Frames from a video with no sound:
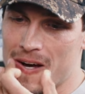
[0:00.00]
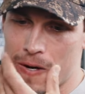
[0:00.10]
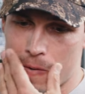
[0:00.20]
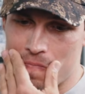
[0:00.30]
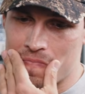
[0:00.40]

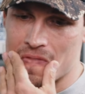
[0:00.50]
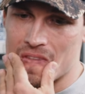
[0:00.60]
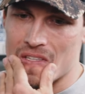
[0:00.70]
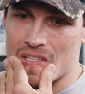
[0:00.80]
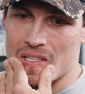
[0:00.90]
um,
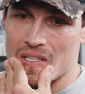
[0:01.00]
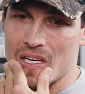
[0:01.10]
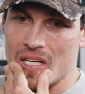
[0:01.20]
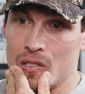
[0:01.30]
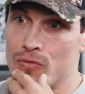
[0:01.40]

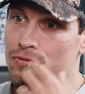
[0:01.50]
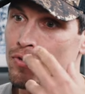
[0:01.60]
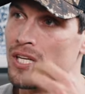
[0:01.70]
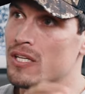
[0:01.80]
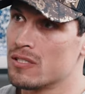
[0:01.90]
and you
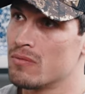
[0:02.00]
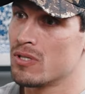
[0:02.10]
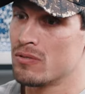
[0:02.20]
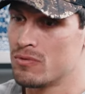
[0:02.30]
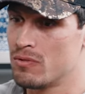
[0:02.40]
forget
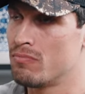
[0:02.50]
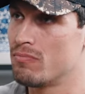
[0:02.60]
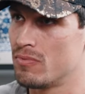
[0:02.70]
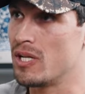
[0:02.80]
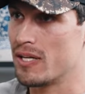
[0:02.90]
sometimes
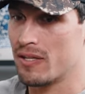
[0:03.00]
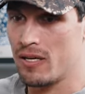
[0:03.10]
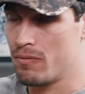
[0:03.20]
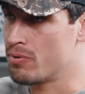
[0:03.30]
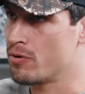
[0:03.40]
the like
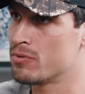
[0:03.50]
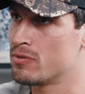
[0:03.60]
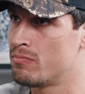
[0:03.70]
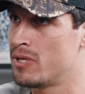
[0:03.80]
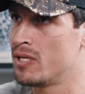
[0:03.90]
that
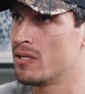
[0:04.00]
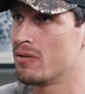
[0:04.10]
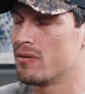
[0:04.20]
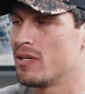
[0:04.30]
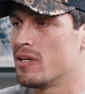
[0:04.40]
purpose and
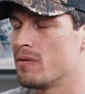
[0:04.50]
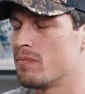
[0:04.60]
meaning. Mm.